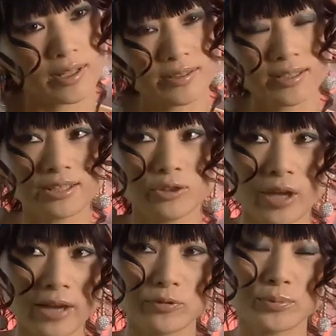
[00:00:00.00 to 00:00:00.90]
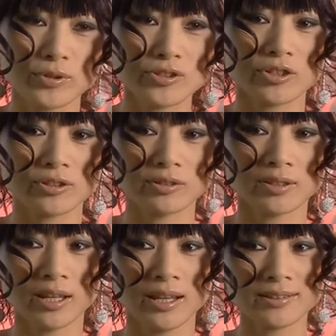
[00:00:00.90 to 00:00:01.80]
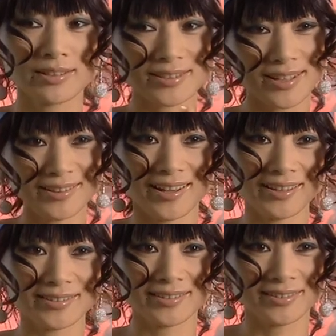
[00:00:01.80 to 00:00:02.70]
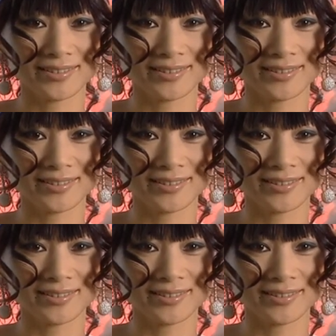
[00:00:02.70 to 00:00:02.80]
I think you have to appreciate the sunlight.